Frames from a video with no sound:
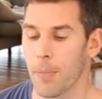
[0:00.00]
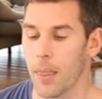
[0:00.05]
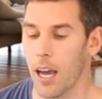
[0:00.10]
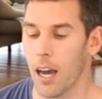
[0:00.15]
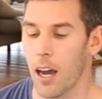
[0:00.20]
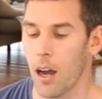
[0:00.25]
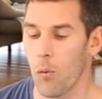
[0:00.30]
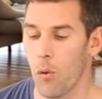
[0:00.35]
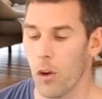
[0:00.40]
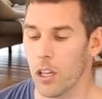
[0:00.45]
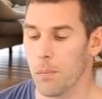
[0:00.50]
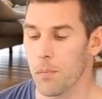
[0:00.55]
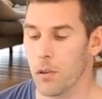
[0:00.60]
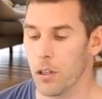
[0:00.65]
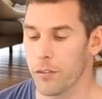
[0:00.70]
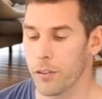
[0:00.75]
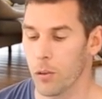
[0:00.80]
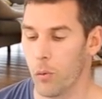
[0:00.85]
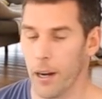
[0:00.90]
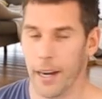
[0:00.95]
Really
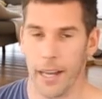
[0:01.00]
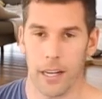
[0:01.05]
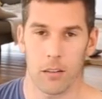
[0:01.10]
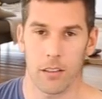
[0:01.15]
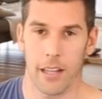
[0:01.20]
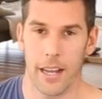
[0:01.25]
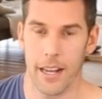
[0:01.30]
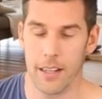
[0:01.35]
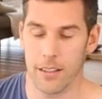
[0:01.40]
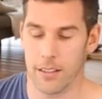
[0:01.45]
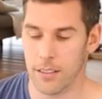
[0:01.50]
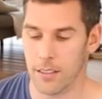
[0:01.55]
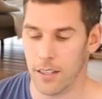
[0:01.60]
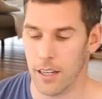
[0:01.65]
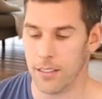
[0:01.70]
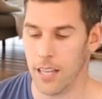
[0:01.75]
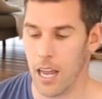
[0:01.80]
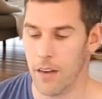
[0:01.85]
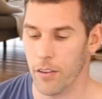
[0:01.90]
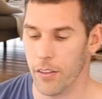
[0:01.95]
beautiful wide angle lens,
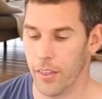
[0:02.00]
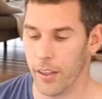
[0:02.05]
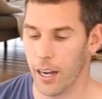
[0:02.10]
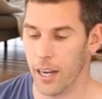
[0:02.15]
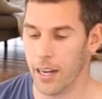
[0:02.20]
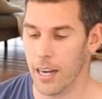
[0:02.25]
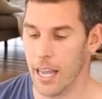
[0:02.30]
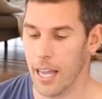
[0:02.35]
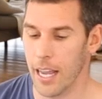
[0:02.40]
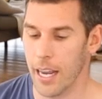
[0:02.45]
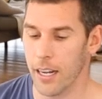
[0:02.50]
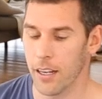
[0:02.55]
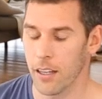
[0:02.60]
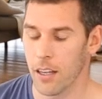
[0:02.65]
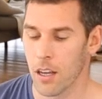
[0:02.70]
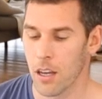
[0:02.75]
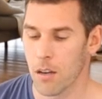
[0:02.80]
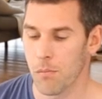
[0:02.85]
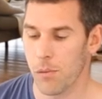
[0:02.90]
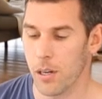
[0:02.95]
does everything I need,